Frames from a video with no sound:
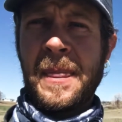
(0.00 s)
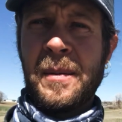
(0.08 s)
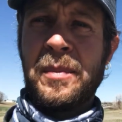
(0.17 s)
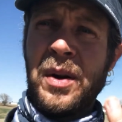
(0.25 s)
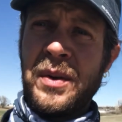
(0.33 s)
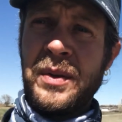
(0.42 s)

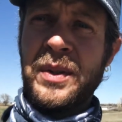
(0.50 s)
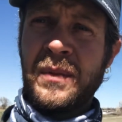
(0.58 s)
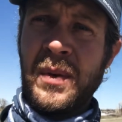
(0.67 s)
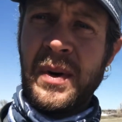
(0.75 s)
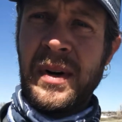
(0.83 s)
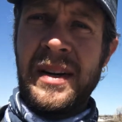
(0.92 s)
produce
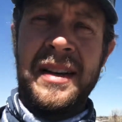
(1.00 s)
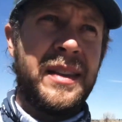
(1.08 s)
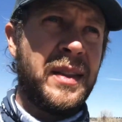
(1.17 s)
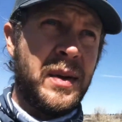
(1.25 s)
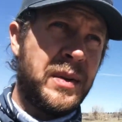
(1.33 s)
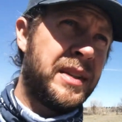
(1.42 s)
for
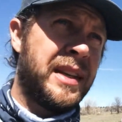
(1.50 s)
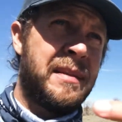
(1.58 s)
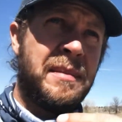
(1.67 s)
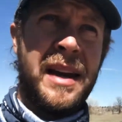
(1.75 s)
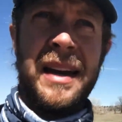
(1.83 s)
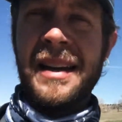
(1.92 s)
those in
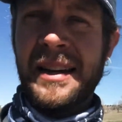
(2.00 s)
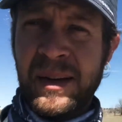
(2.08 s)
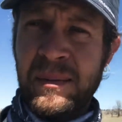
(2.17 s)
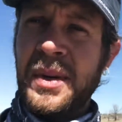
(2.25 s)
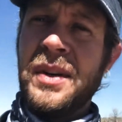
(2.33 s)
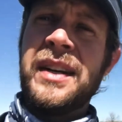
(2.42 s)
my
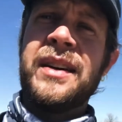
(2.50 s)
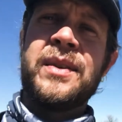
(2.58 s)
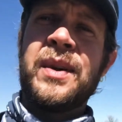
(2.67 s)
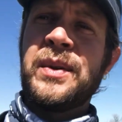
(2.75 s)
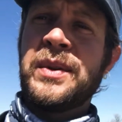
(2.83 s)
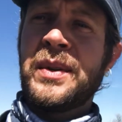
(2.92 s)
community or
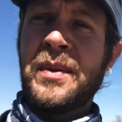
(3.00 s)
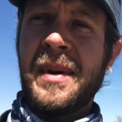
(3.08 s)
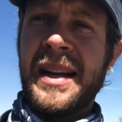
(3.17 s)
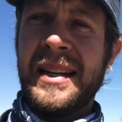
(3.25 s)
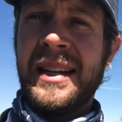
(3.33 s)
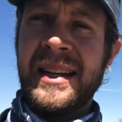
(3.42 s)
those who
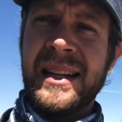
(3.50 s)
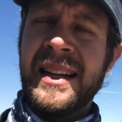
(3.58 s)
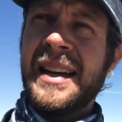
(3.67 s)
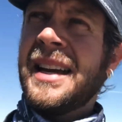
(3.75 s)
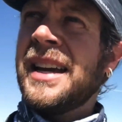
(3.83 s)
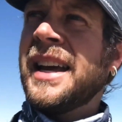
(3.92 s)
might need it.
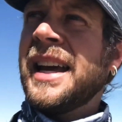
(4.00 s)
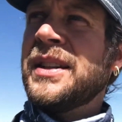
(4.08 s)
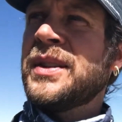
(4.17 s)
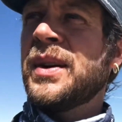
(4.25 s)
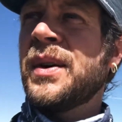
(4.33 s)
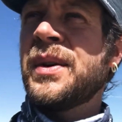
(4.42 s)
And
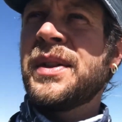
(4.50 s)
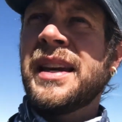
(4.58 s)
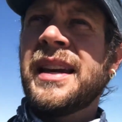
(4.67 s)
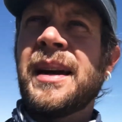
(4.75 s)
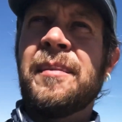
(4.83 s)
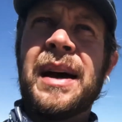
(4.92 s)
so
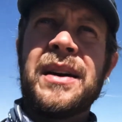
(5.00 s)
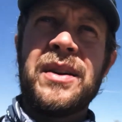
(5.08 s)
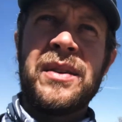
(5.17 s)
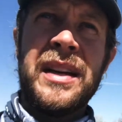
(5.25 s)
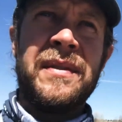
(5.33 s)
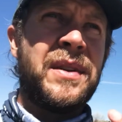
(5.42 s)
thinking about
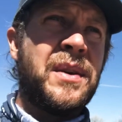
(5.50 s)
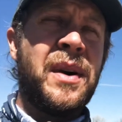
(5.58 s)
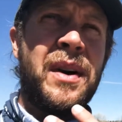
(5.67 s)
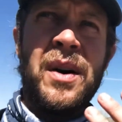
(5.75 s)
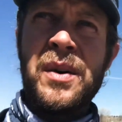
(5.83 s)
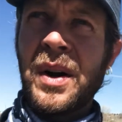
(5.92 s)
if you
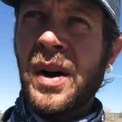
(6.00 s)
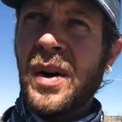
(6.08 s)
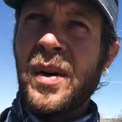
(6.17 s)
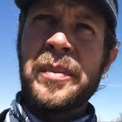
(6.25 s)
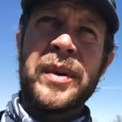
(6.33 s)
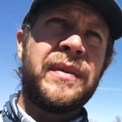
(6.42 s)
own a
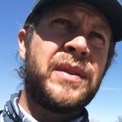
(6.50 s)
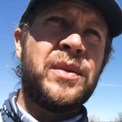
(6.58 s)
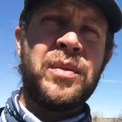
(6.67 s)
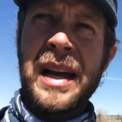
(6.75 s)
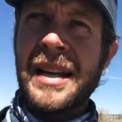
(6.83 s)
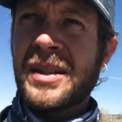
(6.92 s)
home or if you
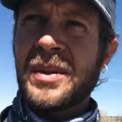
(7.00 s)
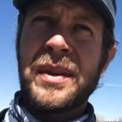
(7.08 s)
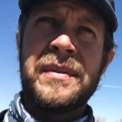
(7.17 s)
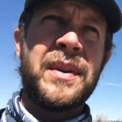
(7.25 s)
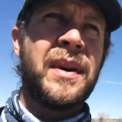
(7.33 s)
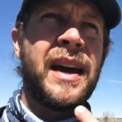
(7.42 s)
rent or
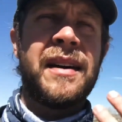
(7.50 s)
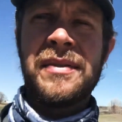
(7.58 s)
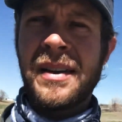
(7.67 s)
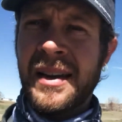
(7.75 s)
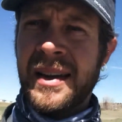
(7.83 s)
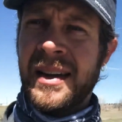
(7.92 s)
if you have
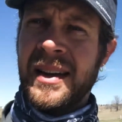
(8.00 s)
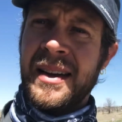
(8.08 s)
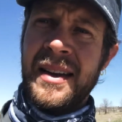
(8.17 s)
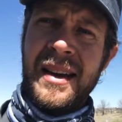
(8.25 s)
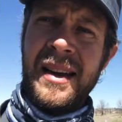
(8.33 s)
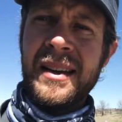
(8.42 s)

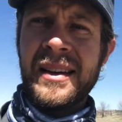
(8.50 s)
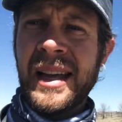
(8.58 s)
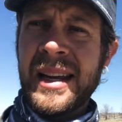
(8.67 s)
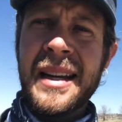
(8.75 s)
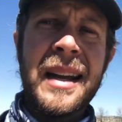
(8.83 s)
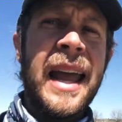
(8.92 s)

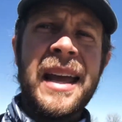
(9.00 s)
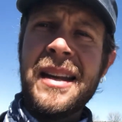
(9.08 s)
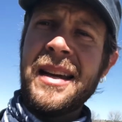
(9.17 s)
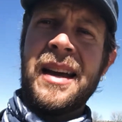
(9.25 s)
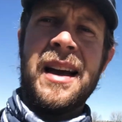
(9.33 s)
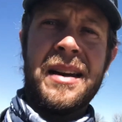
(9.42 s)
any
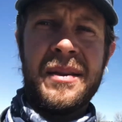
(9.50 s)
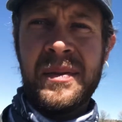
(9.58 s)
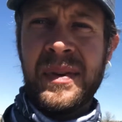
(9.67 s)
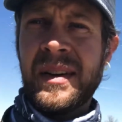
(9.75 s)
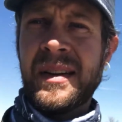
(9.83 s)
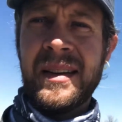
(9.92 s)
kind of
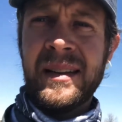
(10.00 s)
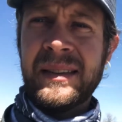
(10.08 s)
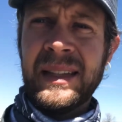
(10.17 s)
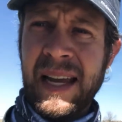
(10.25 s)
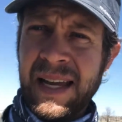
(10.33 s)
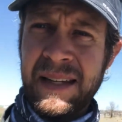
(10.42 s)

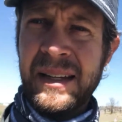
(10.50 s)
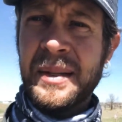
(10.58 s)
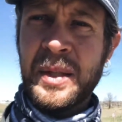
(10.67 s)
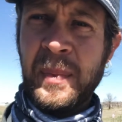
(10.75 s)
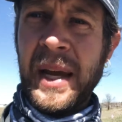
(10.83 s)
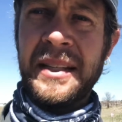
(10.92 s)
land
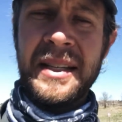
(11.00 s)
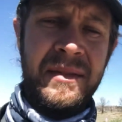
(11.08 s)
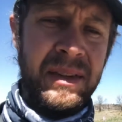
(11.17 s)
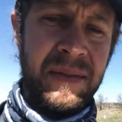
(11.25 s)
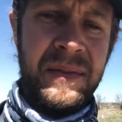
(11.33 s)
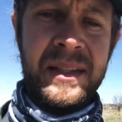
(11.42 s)
space,
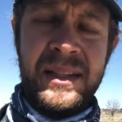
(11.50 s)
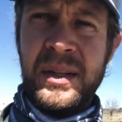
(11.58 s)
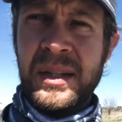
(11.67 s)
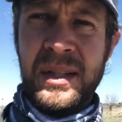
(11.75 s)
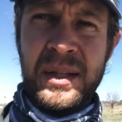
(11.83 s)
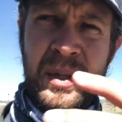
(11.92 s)
even if it's
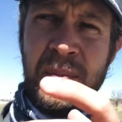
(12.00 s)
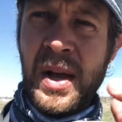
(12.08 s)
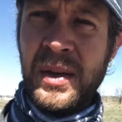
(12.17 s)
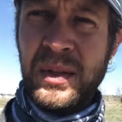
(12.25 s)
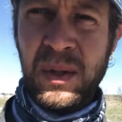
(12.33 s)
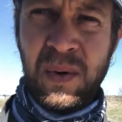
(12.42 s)
just a small
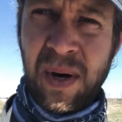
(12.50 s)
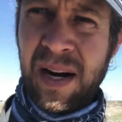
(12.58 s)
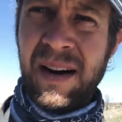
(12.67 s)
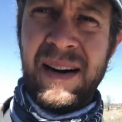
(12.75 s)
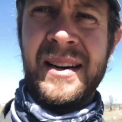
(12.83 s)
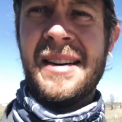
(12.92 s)

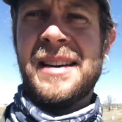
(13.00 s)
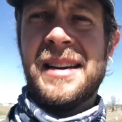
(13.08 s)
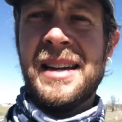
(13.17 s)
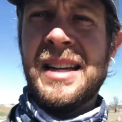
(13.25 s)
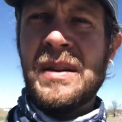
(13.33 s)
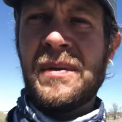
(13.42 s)
square
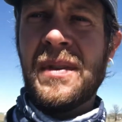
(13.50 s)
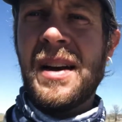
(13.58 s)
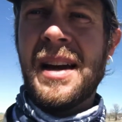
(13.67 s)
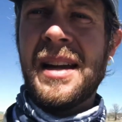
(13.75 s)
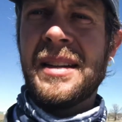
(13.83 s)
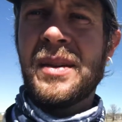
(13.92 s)
in the
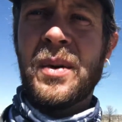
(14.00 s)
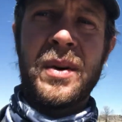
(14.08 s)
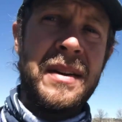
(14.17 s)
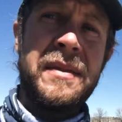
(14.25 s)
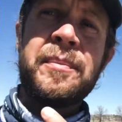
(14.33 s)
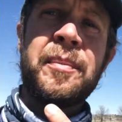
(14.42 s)
front or
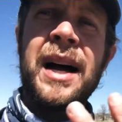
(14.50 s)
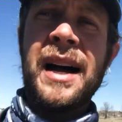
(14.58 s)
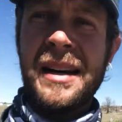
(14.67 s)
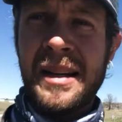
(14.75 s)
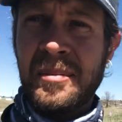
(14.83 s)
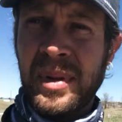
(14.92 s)
even
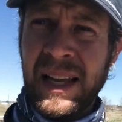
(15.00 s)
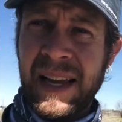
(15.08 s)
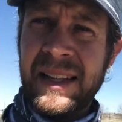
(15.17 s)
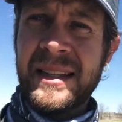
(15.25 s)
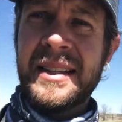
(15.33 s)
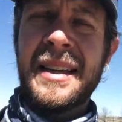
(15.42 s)
potted
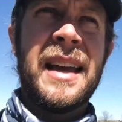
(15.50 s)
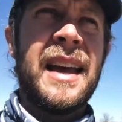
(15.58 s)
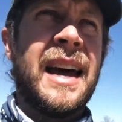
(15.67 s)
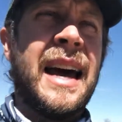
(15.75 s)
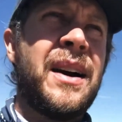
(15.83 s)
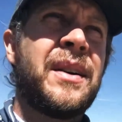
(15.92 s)
plants,
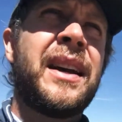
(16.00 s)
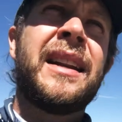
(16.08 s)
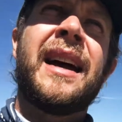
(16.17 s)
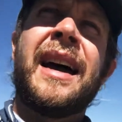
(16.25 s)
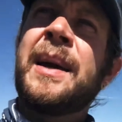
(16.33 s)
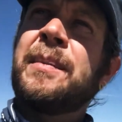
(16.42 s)
how can
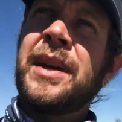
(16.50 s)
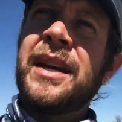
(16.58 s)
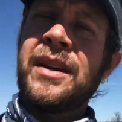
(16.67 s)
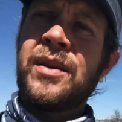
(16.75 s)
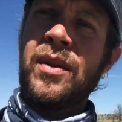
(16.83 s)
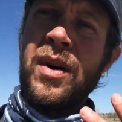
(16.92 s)
I be
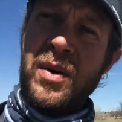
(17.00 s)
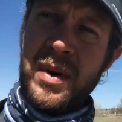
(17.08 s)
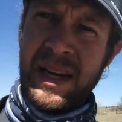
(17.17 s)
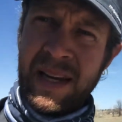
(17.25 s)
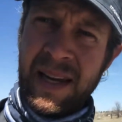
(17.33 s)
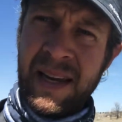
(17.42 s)

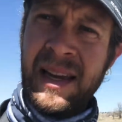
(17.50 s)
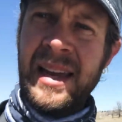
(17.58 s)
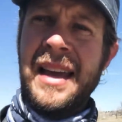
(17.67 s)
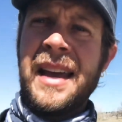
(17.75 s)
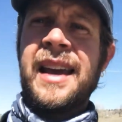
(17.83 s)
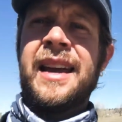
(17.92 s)
growing
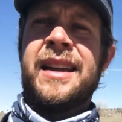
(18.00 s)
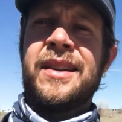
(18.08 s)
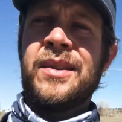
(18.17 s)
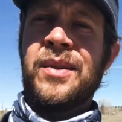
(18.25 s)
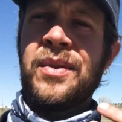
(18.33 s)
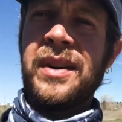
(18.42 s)
and
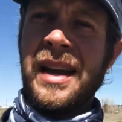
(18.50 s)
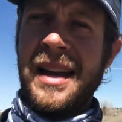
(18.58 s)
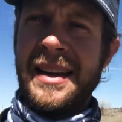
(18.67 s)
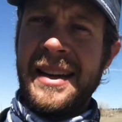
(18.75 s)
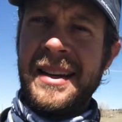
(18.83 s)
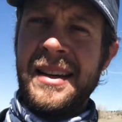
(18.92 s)

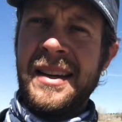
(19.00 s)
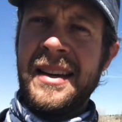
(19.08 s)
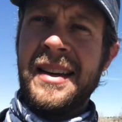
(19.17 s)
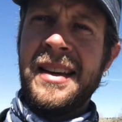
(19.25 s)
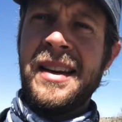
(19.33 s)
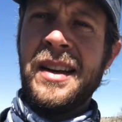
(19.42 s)
creating
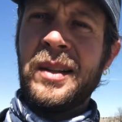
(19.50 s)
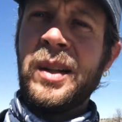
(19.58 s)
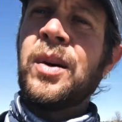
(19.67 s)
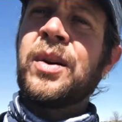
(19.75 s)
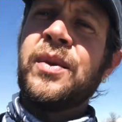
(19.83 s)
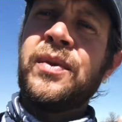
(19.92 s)

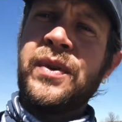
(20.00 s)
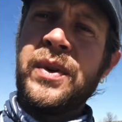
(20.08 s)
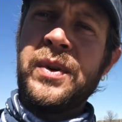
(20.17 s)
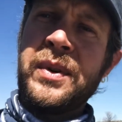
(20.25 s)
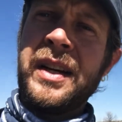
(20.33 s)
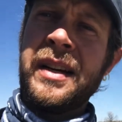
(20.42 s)
local
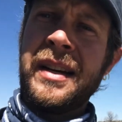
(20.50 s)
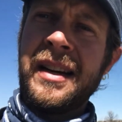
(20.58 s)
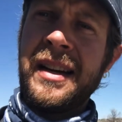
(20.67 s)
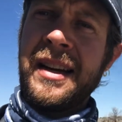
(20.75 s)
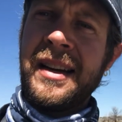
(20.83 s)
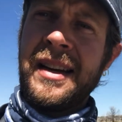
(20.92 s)
food
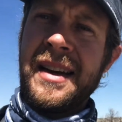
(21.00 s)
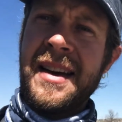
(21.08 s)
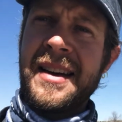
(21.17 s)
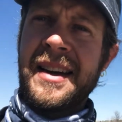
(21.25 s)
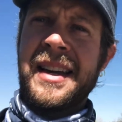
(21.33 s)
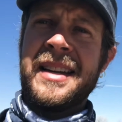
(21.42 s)

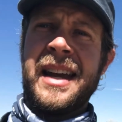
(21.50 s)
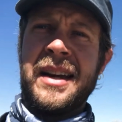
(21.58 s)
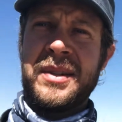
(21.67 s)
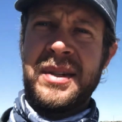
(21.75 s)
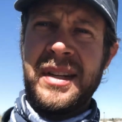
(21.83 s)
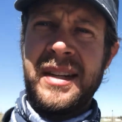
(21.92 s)

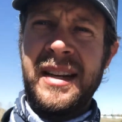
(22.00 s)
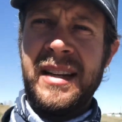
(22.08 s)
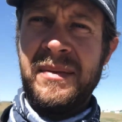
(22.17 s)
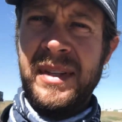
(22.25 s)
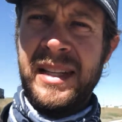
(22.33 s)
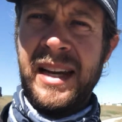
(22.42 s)
connection,
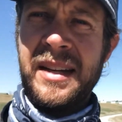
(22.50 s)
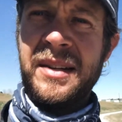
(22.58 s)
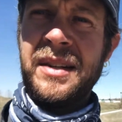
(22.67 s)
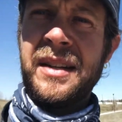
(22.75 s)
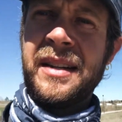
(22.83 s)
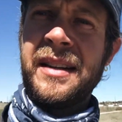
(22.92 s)

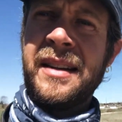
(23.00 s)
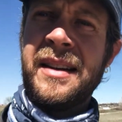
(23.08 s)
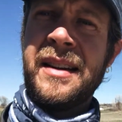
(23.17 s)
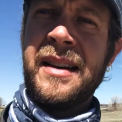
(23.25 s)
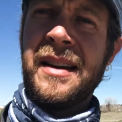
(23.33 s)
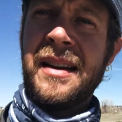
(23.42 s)
invitation,
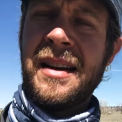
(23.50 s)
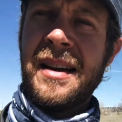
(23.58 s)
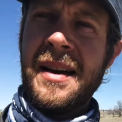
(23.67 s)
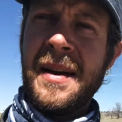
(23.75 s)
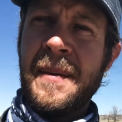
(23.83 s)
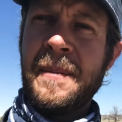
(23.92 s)

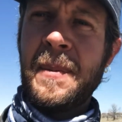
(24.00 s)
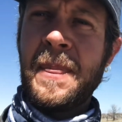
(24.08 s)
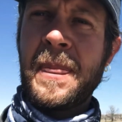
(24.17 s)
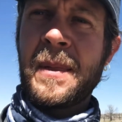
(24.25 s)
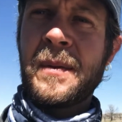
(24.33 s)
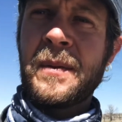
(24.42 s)

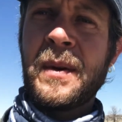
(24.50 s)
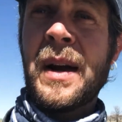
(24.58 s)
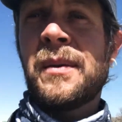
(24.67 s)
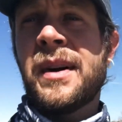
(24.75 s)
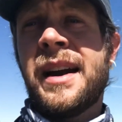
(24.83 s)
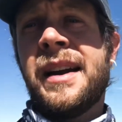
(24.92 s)
right
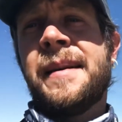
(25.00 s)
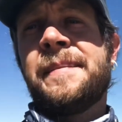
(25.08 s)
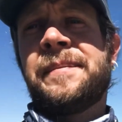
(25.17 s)
where I am.